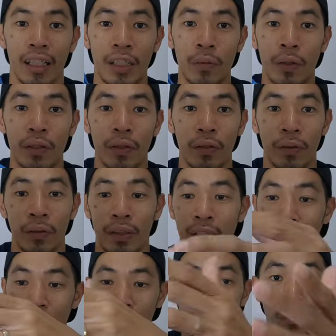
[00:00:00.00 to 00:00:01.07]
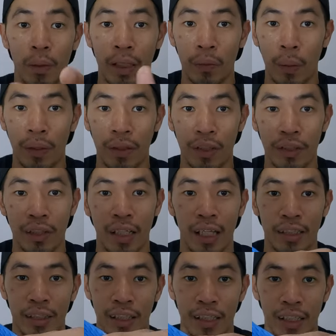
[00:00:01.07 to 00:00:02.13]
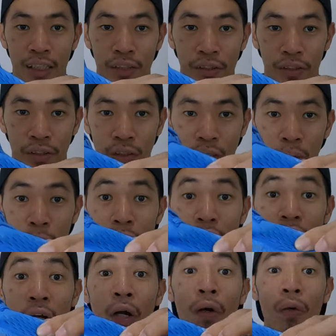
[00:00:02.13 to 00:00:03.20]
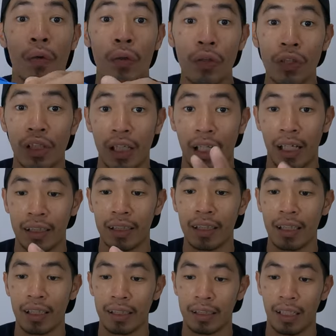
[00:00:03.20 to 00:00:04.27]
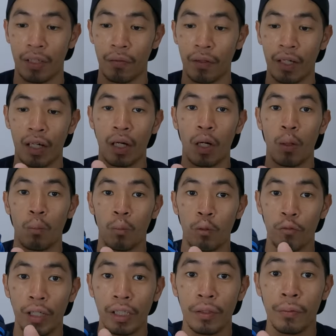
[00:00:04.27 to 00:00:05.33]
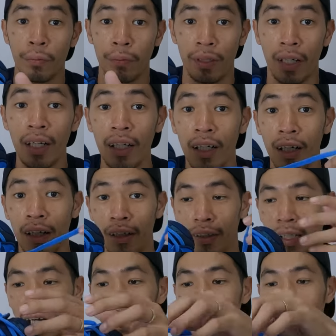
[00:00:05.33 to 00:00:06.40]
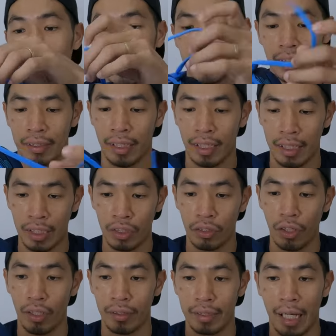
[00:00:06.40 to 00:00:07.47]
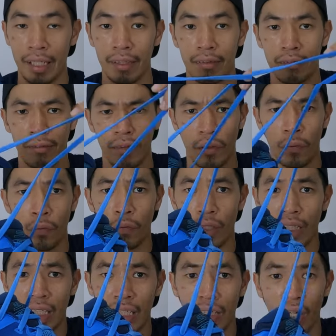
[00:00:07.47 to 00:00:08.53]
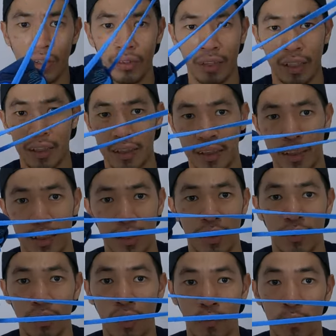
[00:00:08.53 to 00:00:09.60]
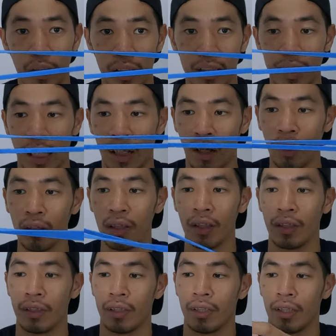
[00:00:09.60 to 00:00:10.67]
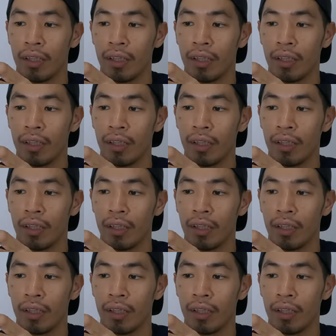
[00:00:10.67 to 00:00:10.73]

Even though there's so many ventilation, actually it's also a bit cushioned at this area. Moving to the tongue is not that really long. You can see it's not really that long.